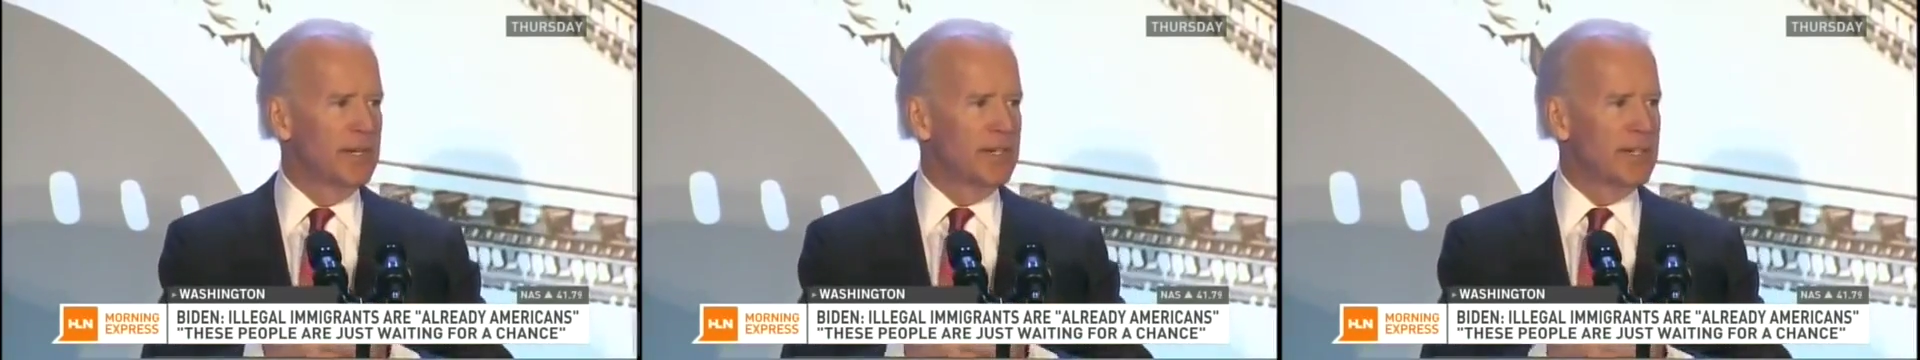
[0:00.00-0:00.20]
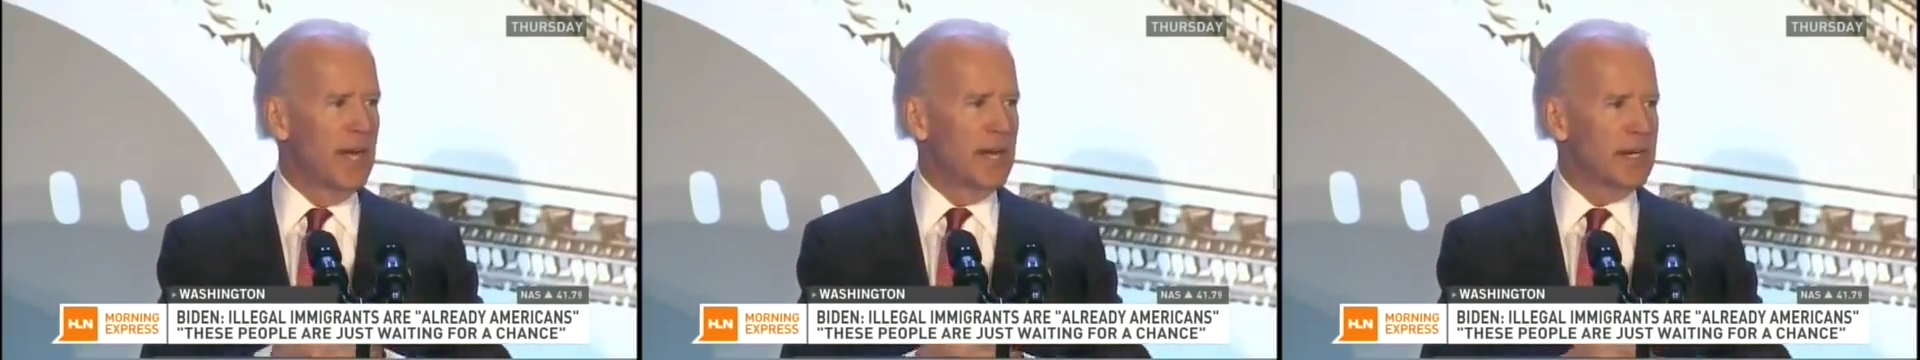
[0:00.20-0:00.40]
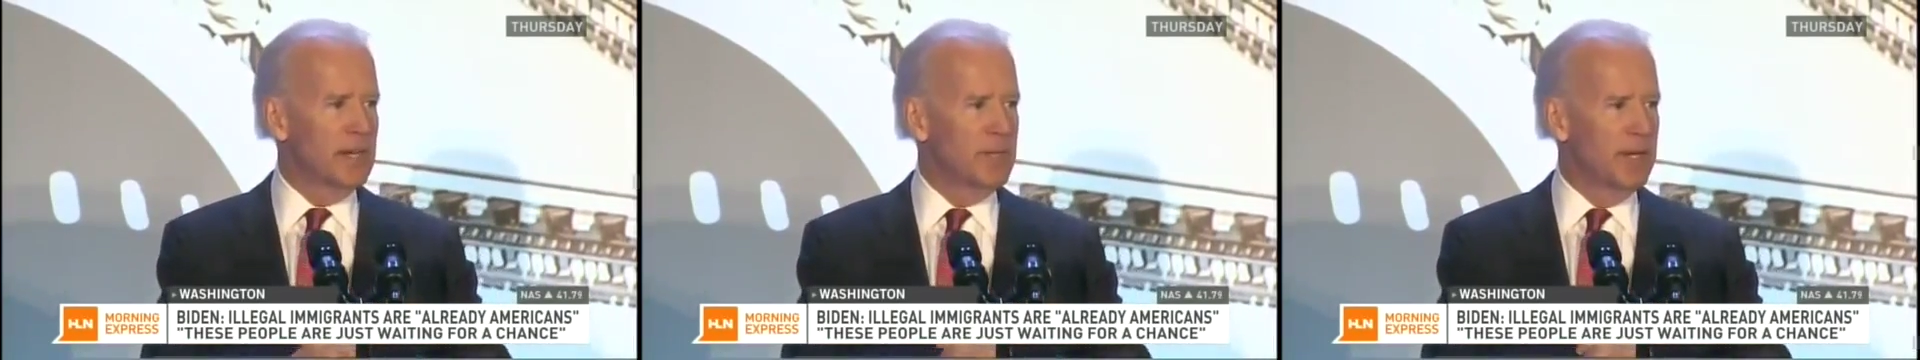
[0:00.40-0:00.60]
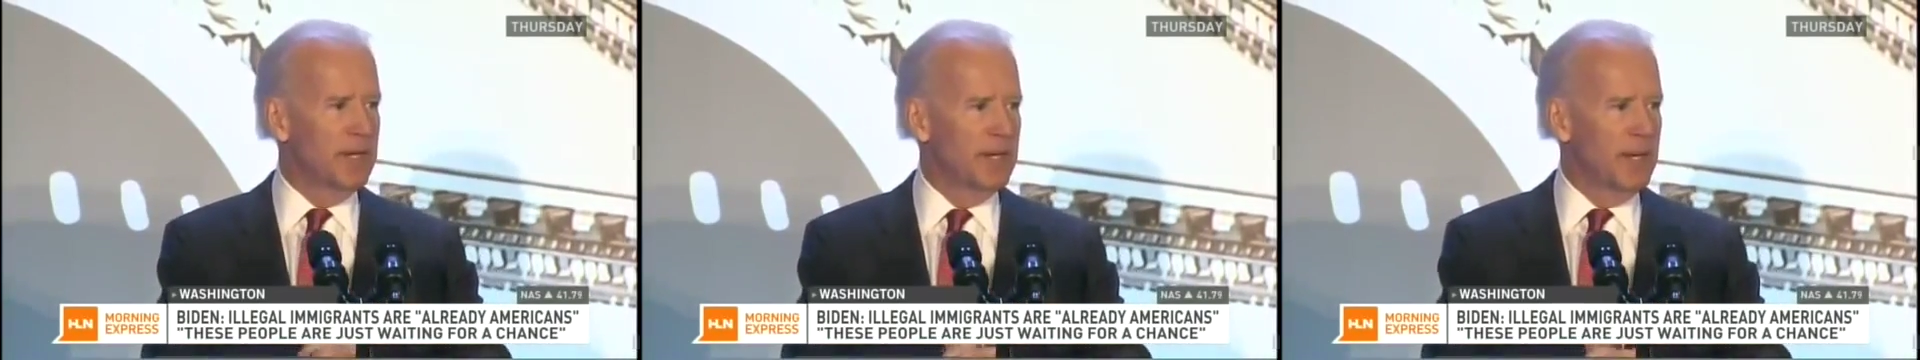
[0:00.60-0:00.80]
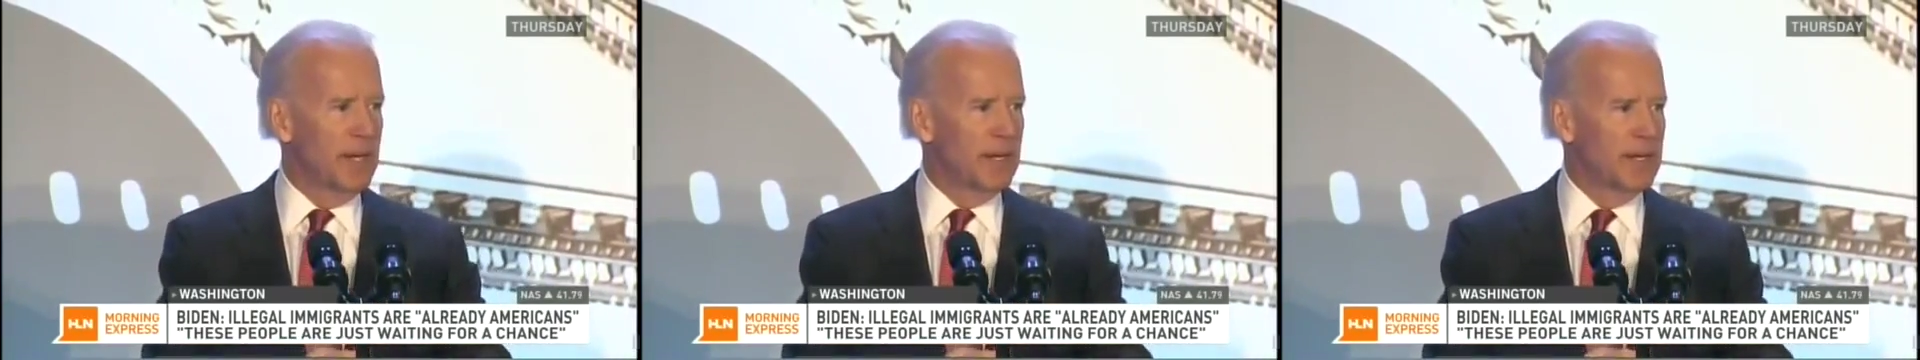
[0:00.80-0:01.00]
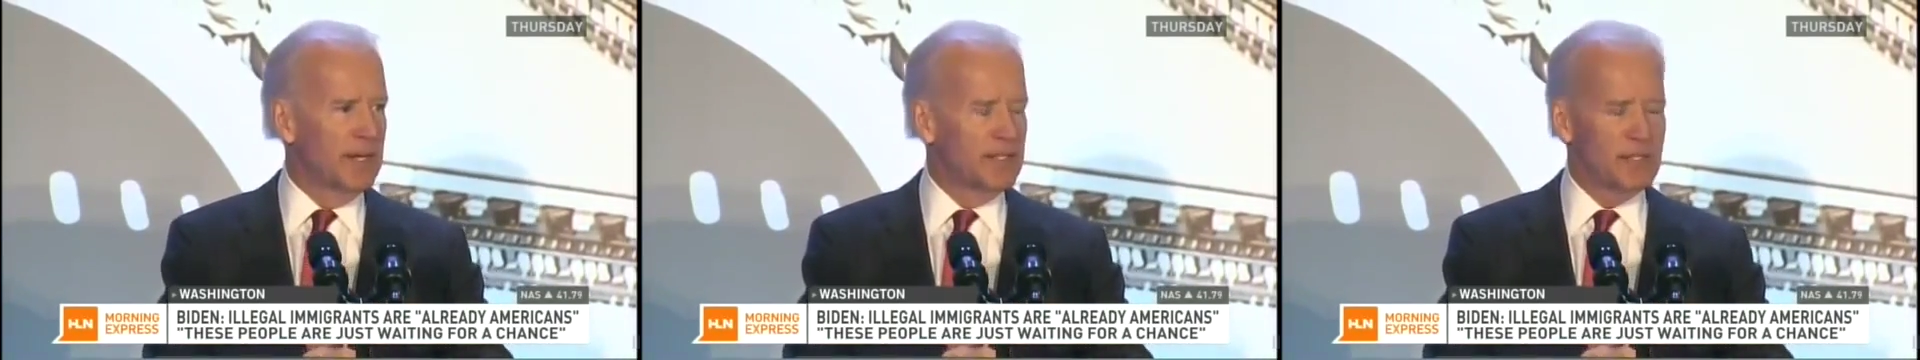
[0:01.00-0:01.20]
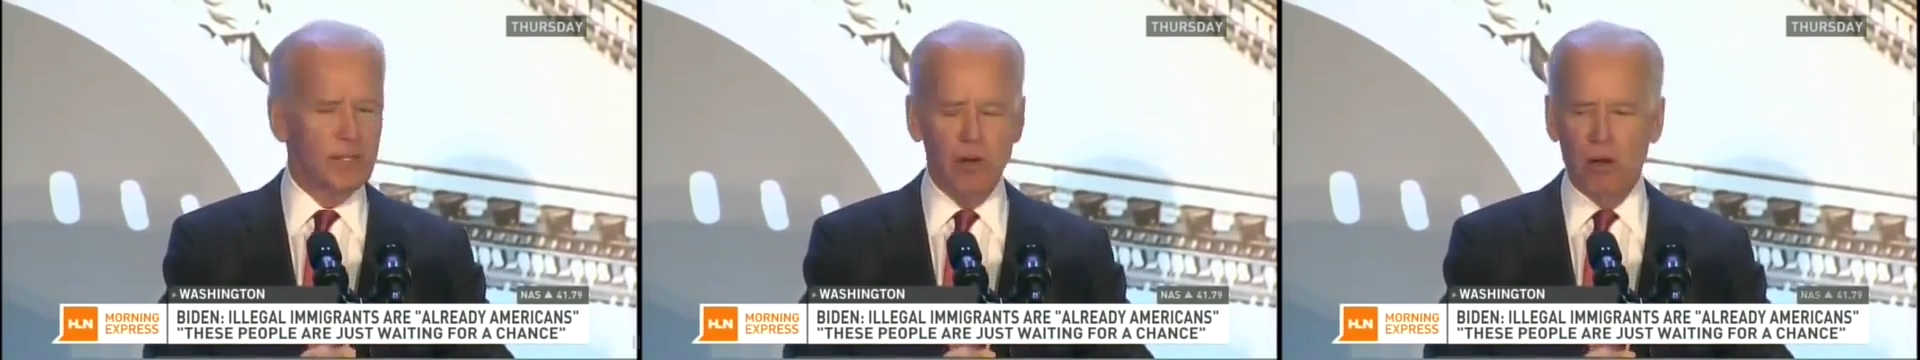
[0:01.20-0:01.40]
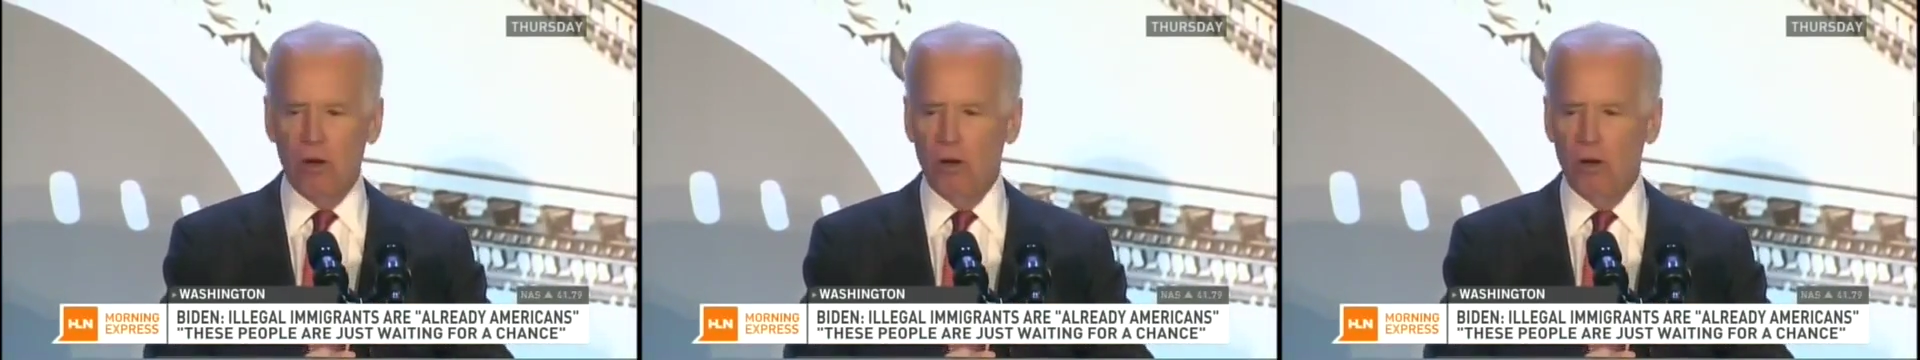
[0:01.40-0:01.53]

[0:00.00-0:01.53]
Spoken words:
undocumented aliens are